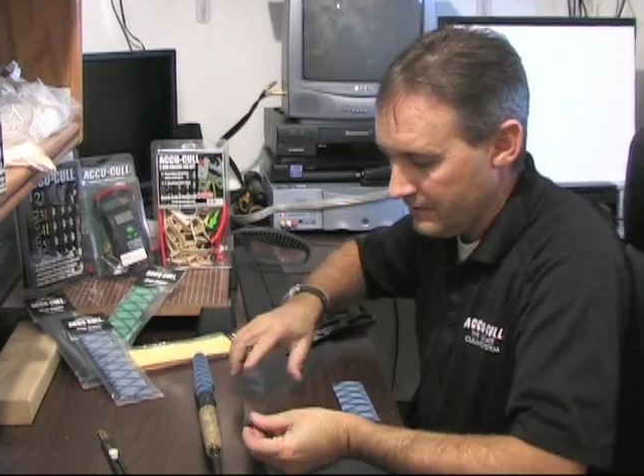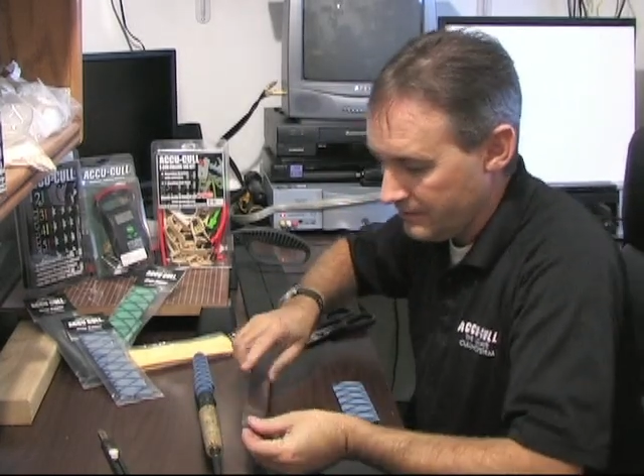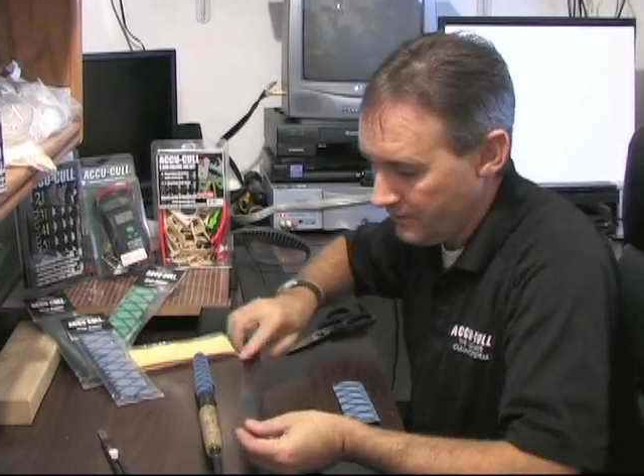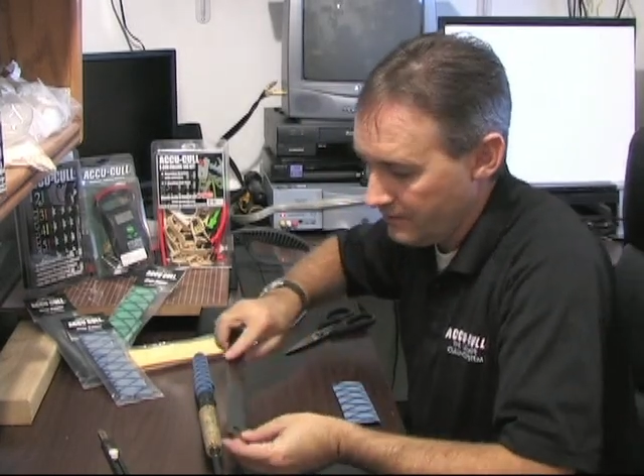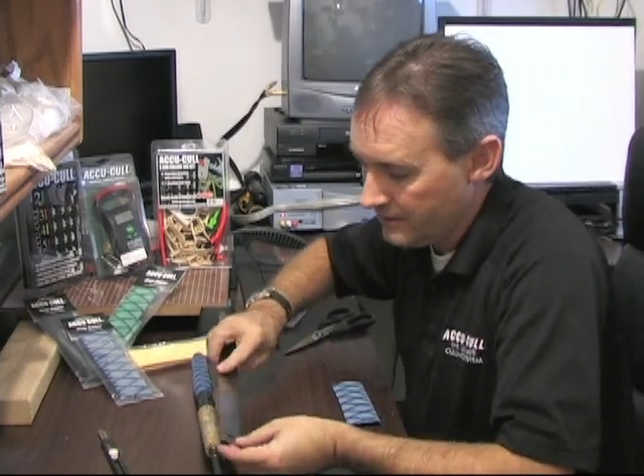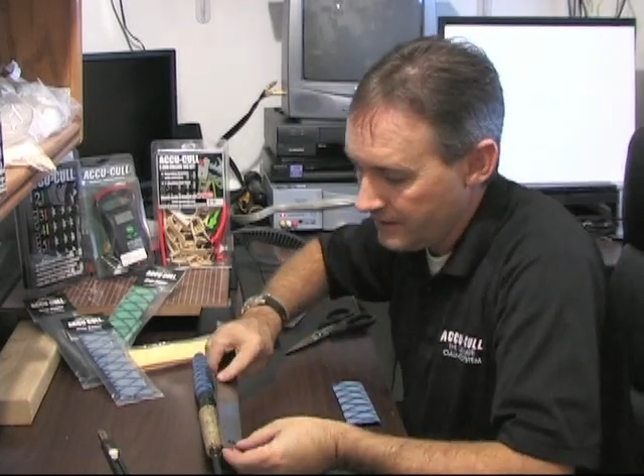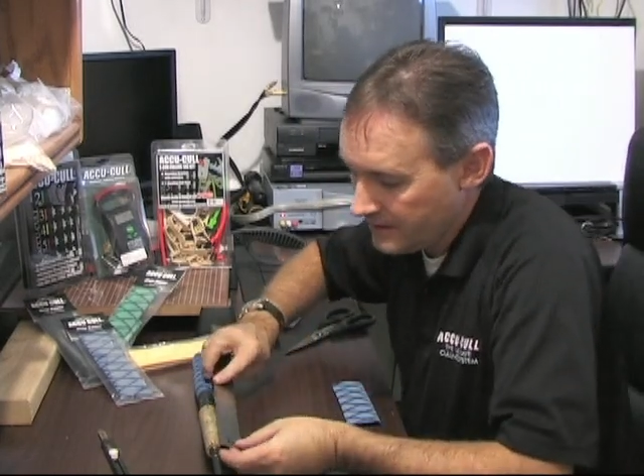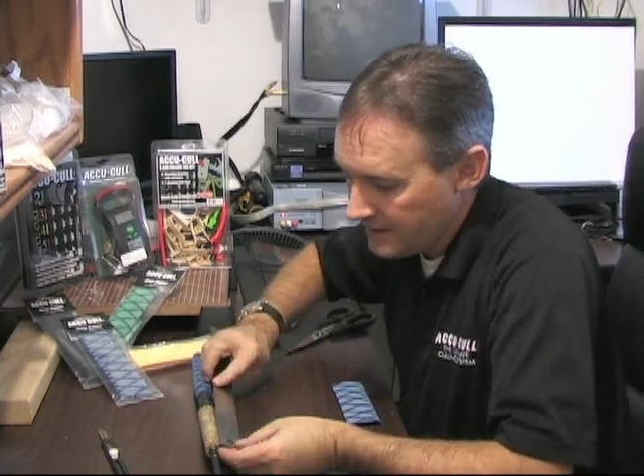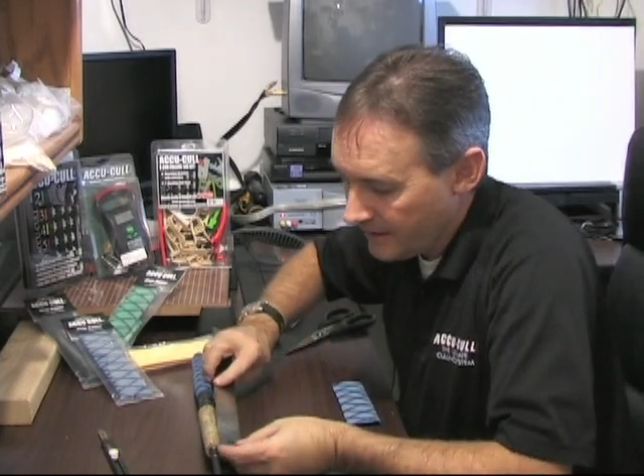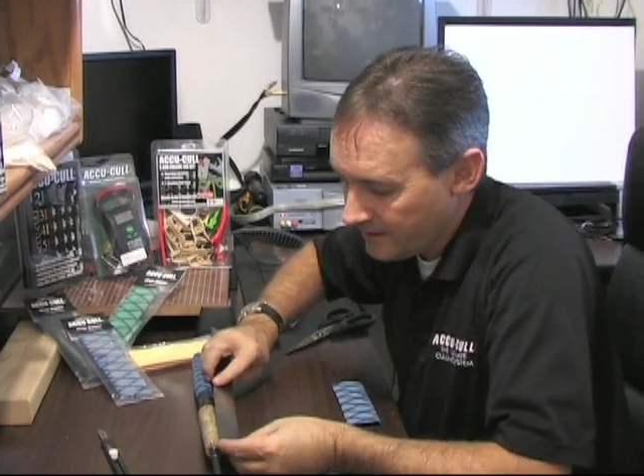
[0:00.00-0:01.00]
So the
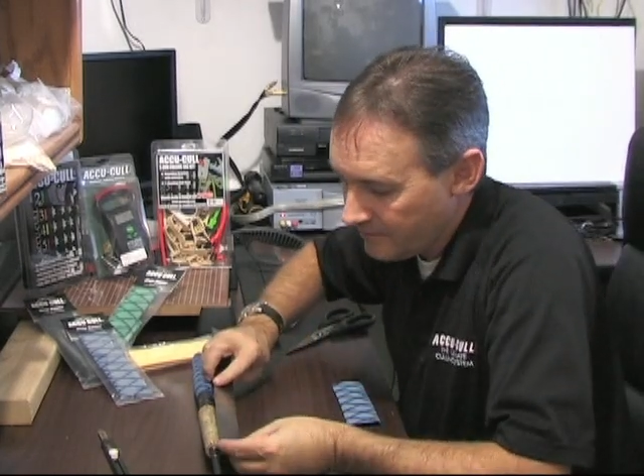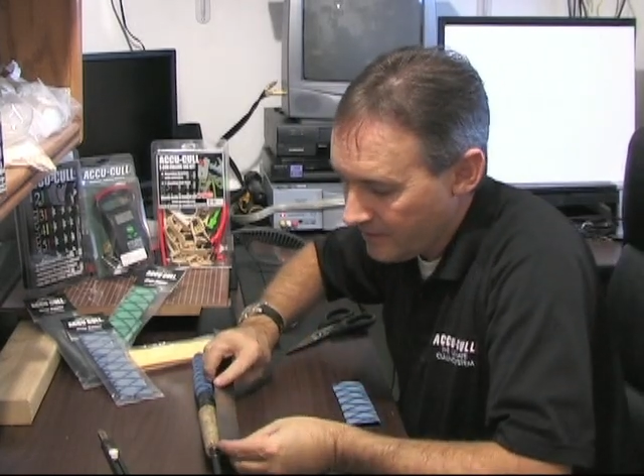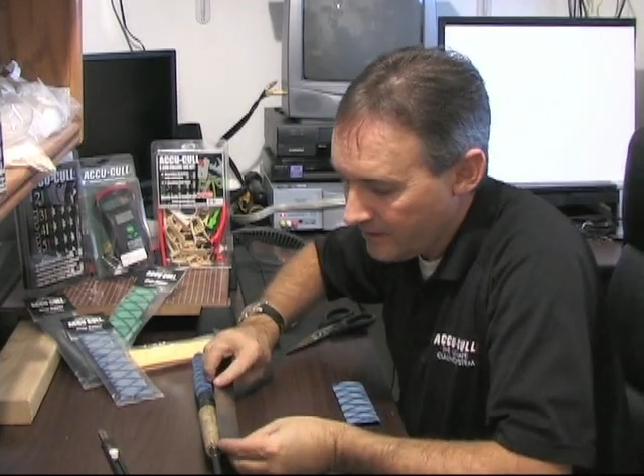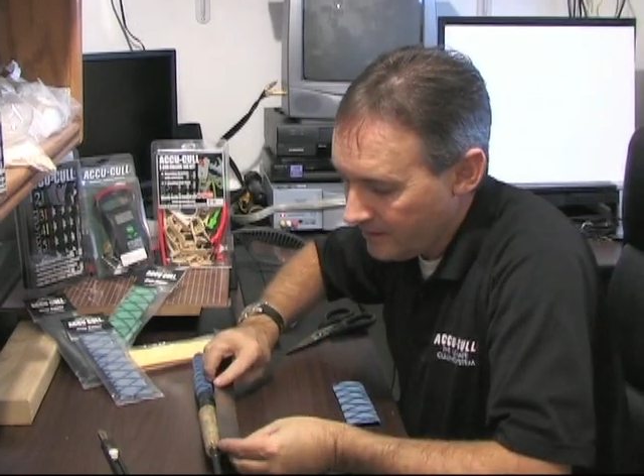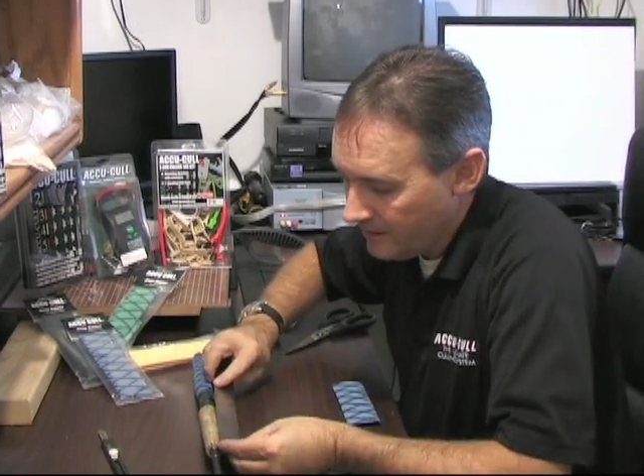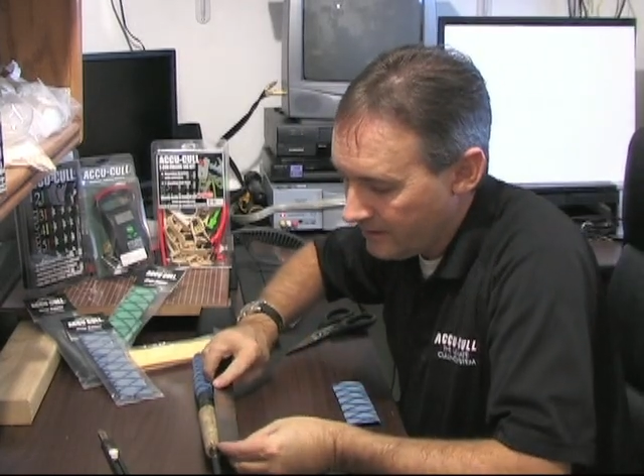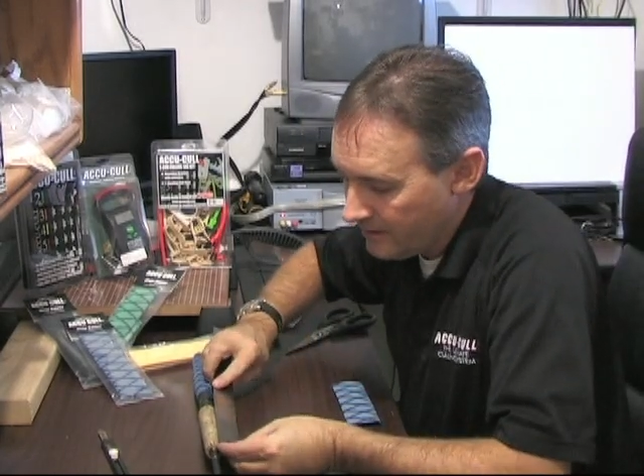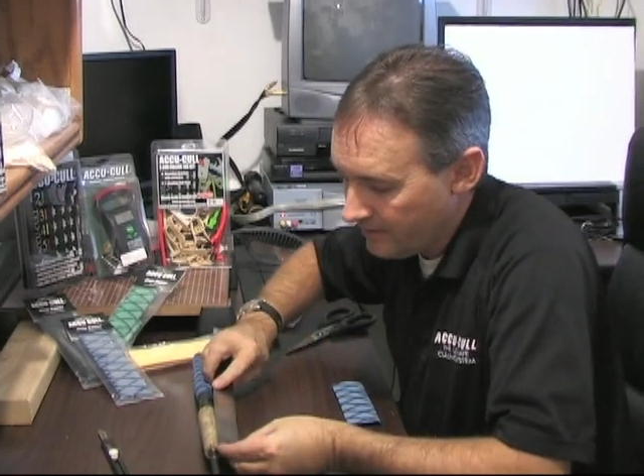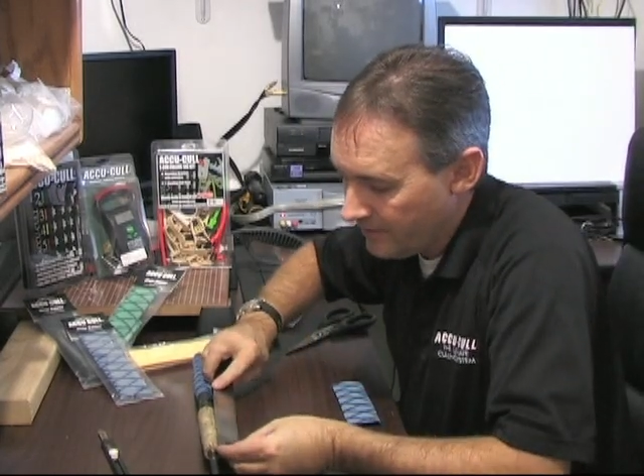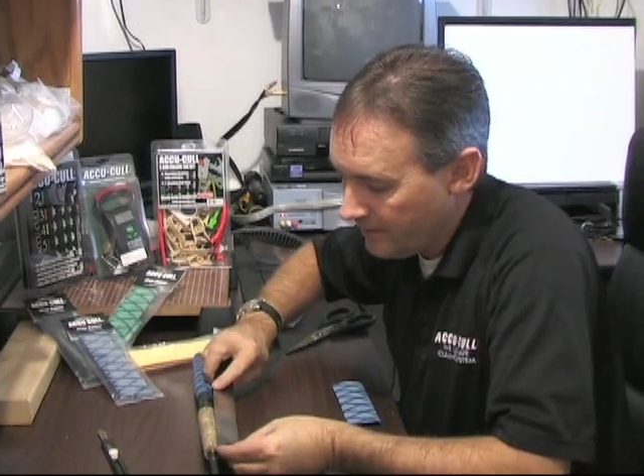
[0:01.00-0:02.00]
exact amount I need to
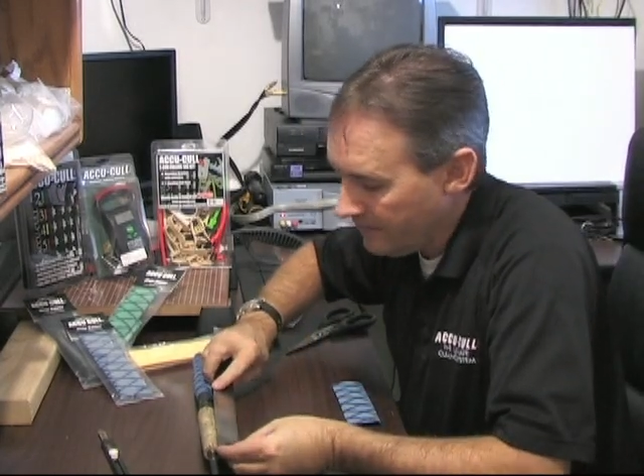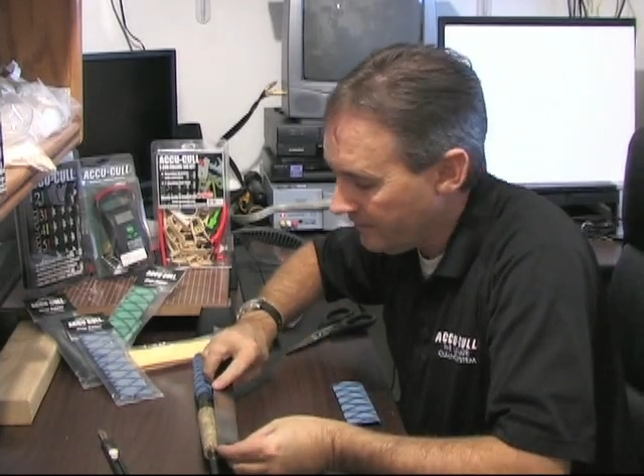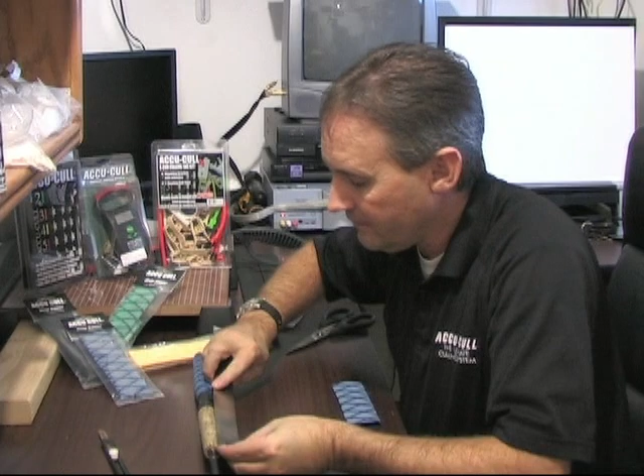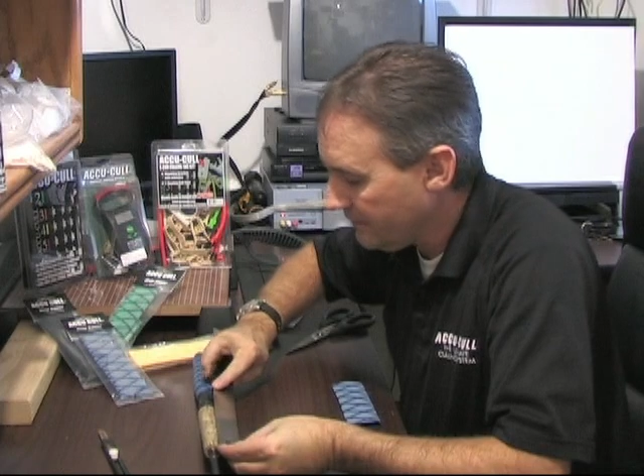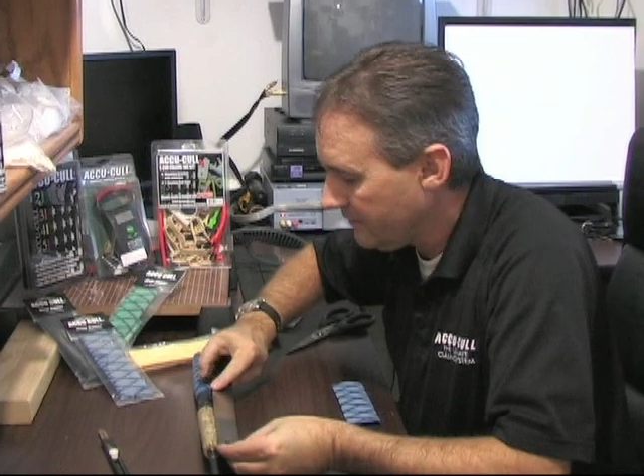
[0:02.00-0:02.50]
cover here